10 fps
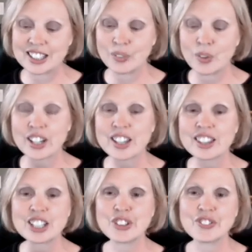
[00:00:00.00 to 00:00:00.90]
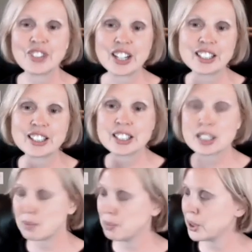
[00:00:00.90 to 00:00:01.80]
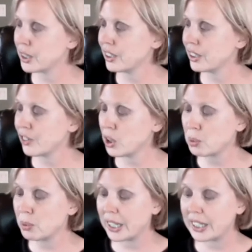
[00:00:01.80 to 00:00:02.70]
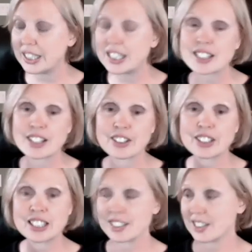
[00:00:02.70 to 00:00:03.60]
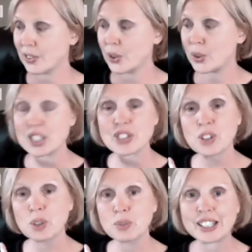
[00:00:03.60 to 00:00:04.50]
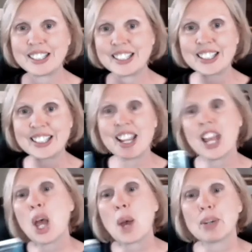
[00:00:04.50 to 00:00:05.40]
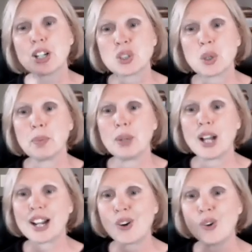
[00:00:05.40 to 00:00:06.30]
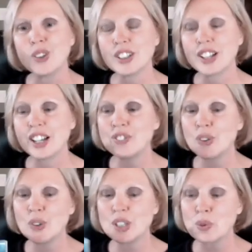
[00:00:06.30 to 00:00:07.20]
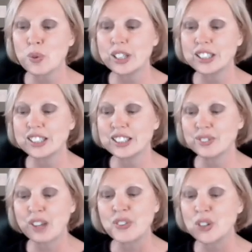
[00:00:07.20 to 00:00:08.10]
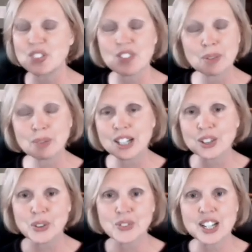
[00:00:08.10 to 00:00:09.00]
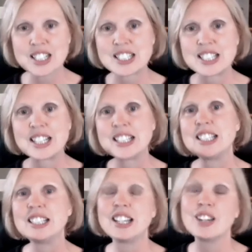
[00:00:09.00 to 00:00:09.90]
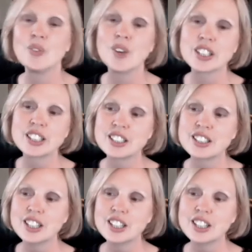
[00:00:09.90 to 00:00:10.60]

one of the things you'll find in this book, Rogue Planet, is there is, of course, a rogue planet in it, but also a black hole. I've always found black holes fascinating and wanted